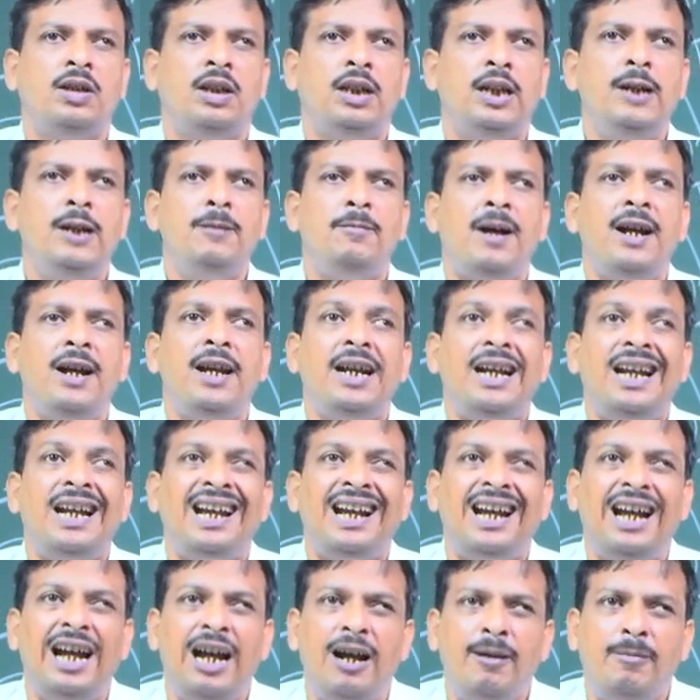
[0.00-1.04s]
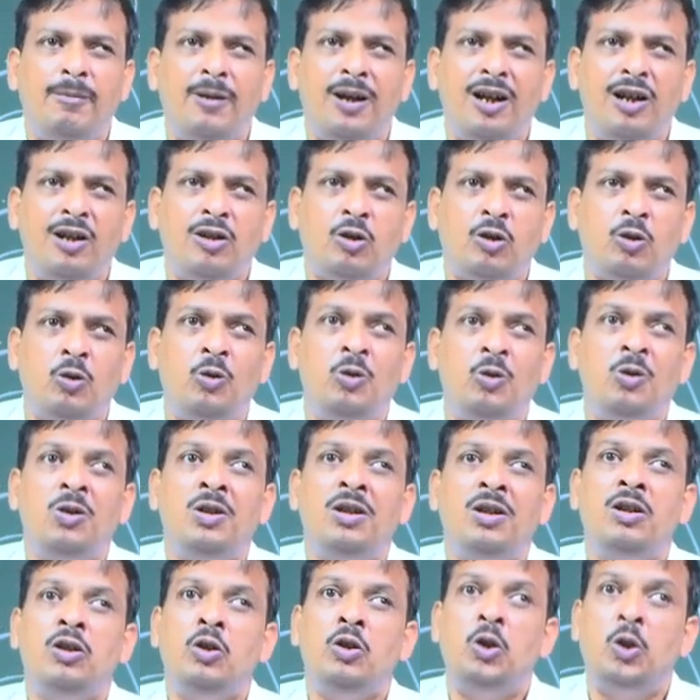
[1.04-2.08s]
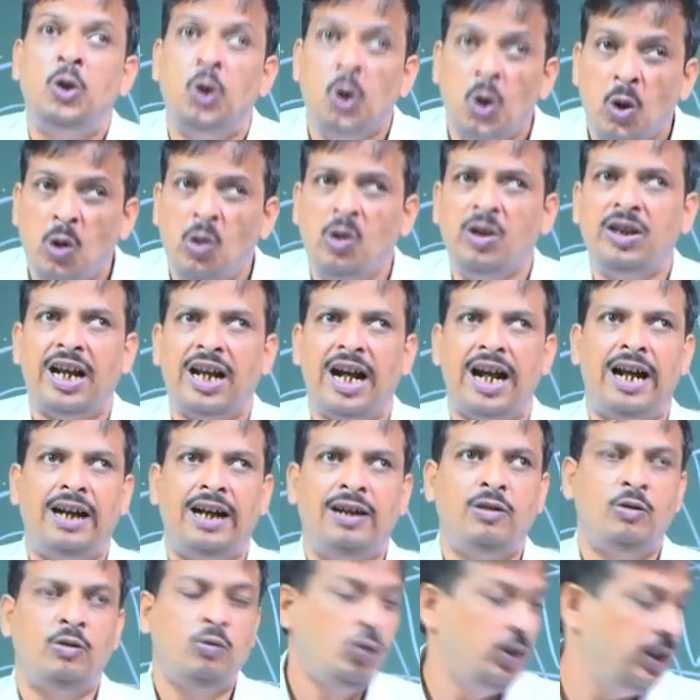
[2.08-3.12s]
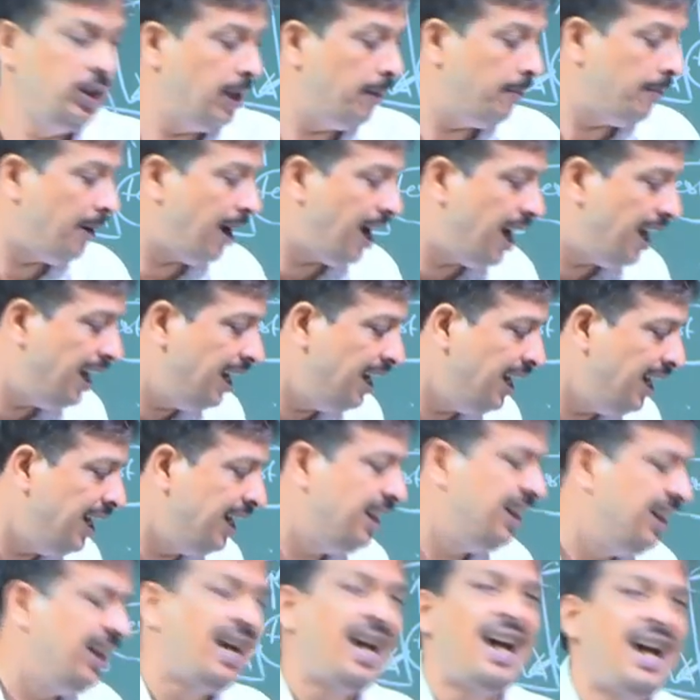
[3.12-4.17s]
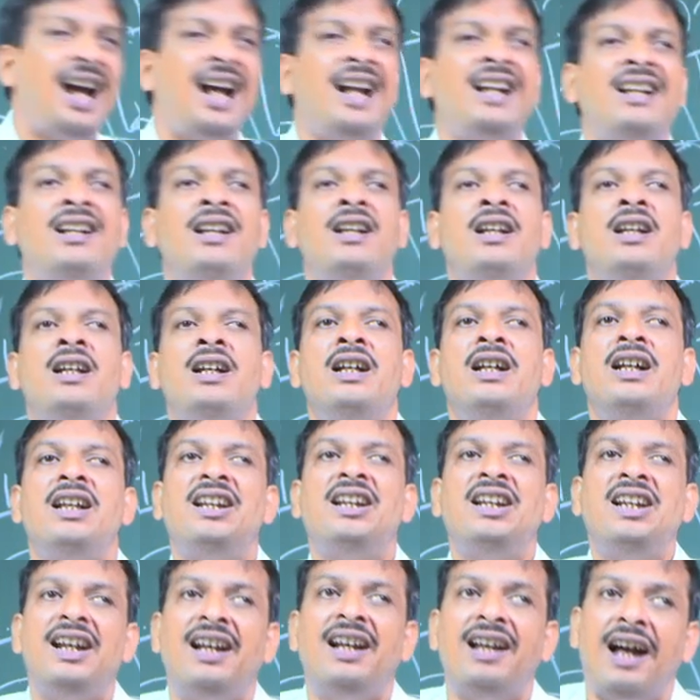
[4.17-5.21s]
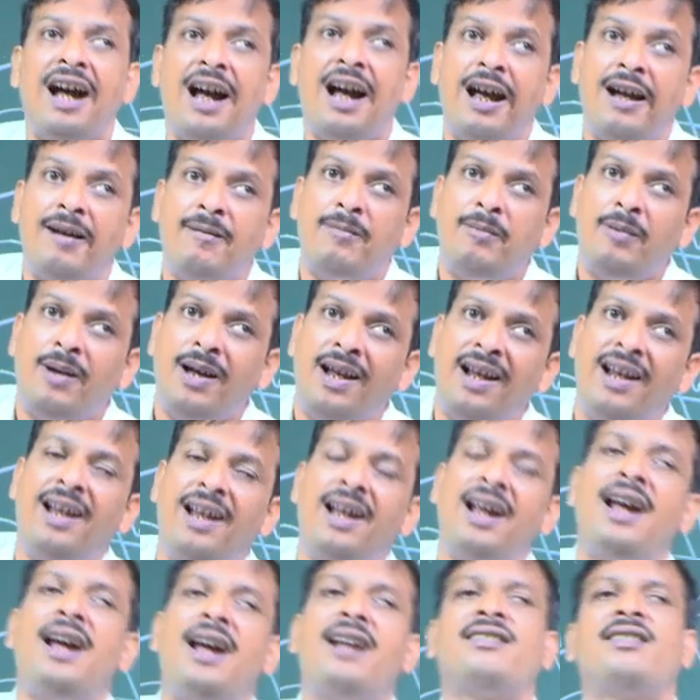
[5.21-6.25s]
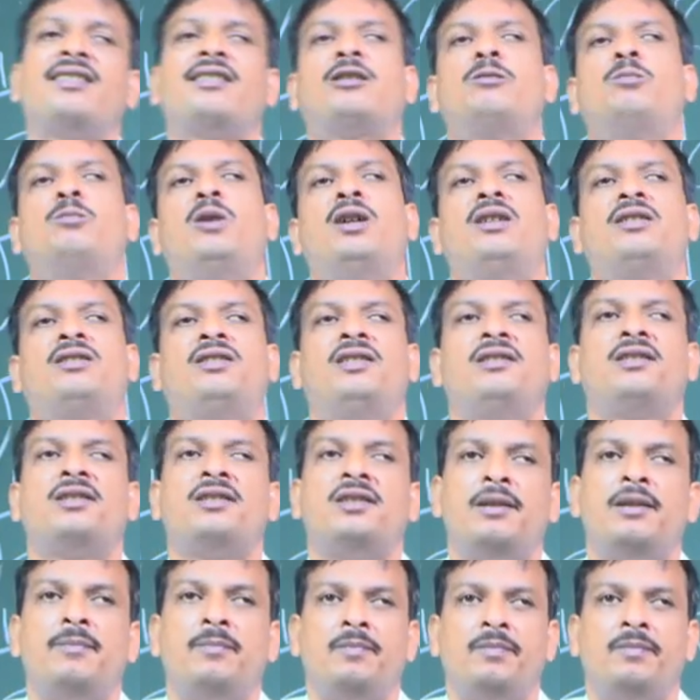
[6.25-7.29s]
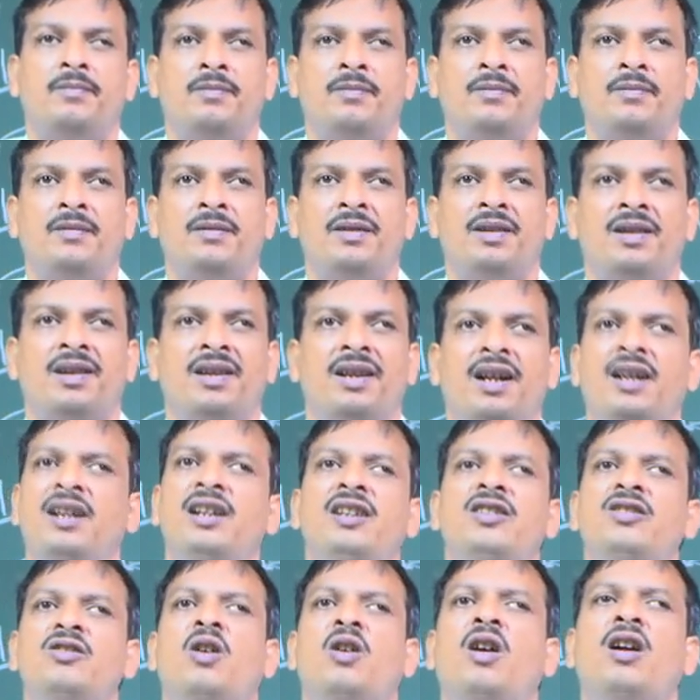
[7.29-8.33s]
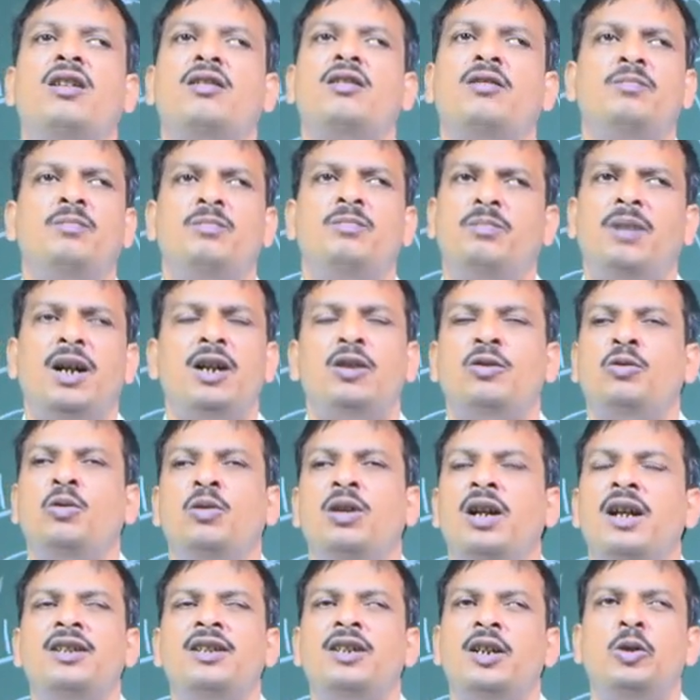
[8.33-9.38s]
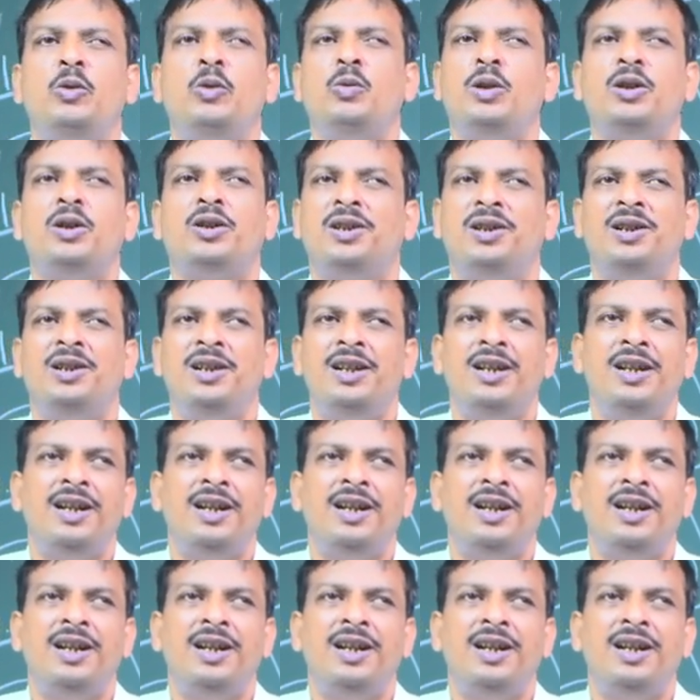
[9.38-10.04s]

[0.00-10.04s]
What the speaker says: If I able to do that with a valid and reliable assessment system, that is not by today's education.